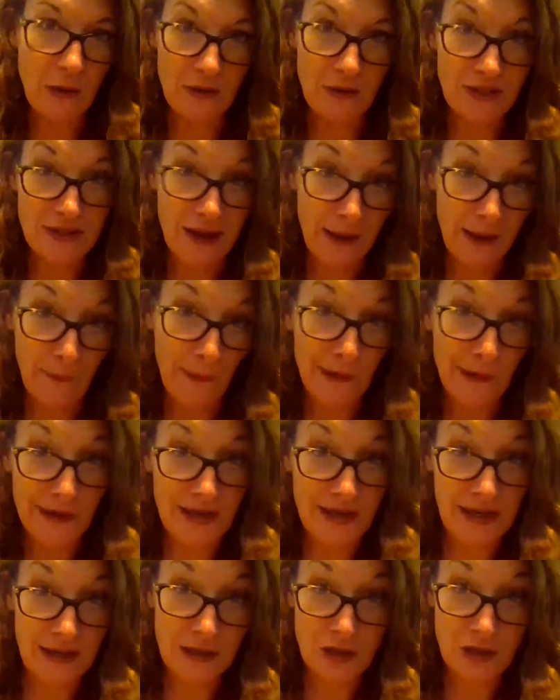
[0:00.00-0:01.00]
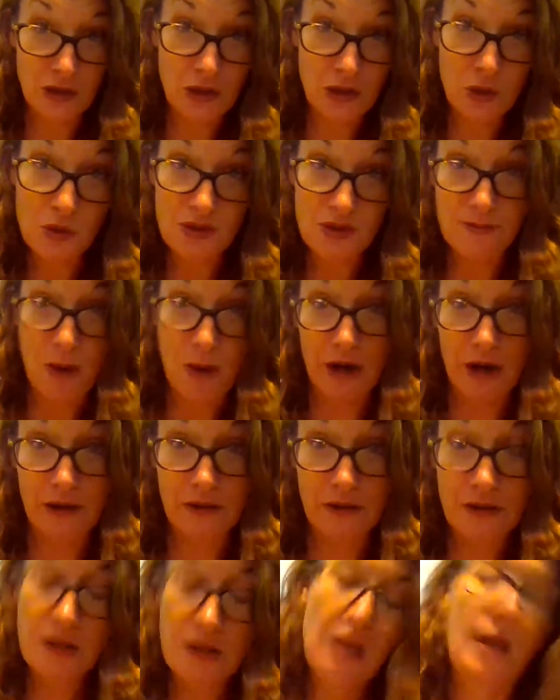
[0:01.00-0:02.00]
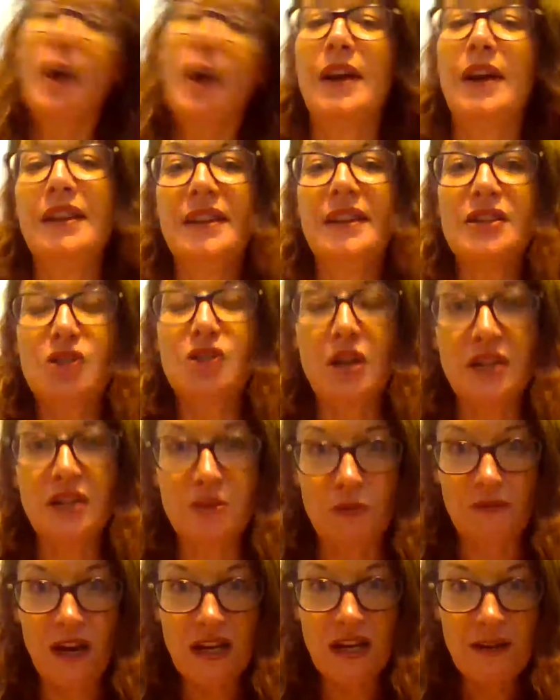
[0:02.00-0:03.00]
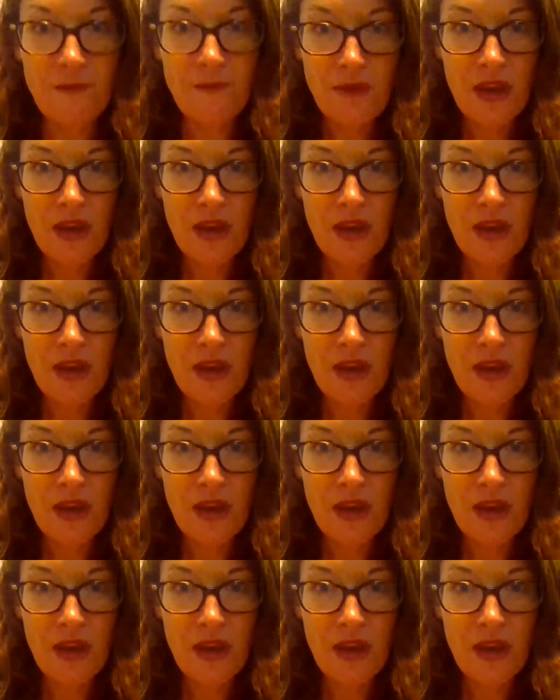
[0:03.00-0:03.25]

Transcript: It's not working because you're too smart. Okay, let's try this one. Ready?